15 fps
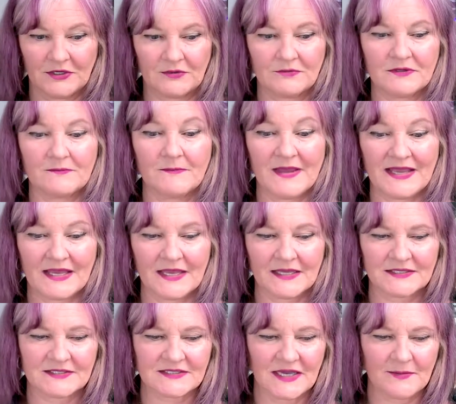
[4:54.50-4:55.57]
making it
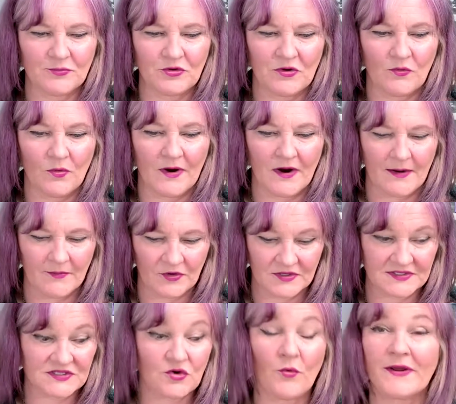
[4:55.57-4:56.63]
stay put where
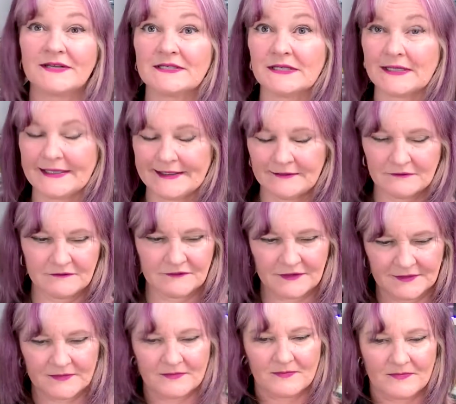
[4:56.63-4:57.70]
it's going to live.
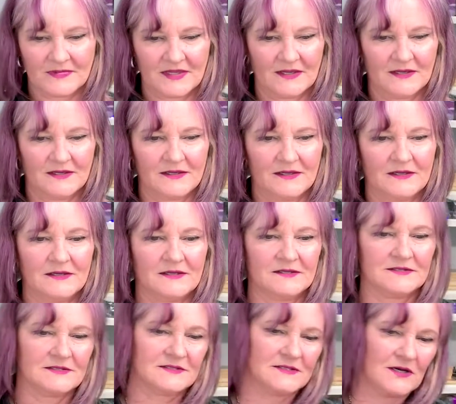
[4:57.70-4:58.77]

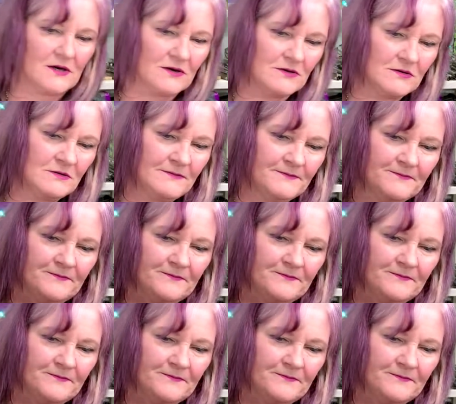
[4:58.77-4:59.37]
So